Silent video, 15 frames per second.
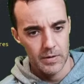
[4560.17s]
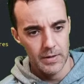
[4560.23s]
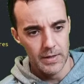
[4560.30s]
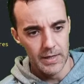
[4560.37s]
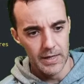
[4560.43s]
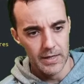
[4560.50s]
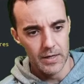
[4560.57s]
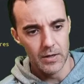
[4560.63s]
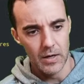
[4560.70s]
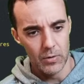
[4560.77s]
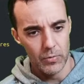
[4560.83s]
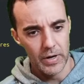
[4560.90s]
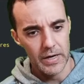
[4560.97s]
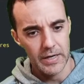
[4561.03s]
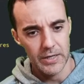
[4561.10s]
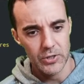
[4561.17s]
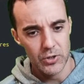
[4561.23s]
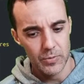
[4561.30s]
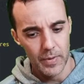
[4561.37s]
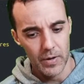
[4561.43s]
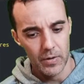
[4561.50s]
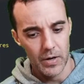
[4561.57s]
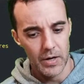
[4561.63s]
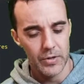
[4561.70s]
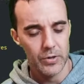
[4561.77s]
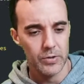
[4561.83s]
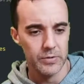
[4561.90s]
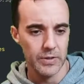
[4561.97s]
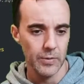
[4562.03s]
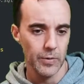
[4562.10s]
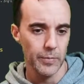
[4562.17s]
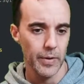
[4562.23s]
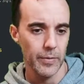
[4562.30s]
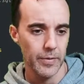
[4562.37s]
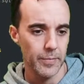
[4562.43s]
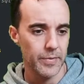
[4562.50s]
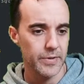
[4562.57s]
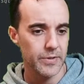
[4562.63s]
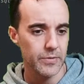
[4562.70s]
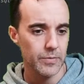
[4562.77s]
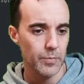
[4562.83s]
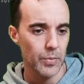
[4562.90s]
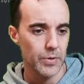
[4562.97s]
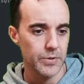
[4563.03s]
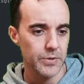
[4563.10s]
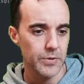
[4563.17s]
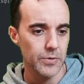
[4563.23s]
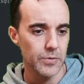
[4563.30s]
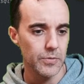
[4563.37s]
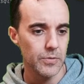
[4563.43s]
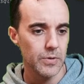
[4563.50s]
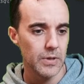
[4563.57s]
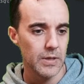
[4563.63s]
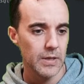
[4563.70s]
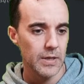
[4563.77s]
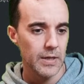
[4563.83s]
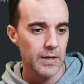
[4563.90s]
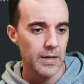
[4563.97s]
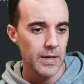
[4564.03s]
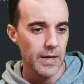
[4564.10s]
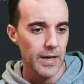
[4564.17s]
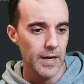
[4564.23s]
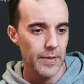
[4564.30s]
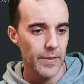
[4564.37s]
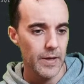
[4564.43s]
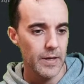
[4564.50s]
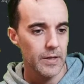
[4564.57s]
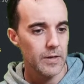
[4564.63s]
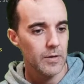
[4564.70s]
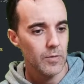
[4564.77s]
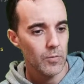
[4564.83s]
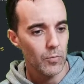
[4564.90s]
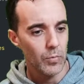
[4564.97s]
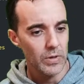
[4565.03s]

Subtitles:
And I'll write an issue about others that we might want to pursue. And then we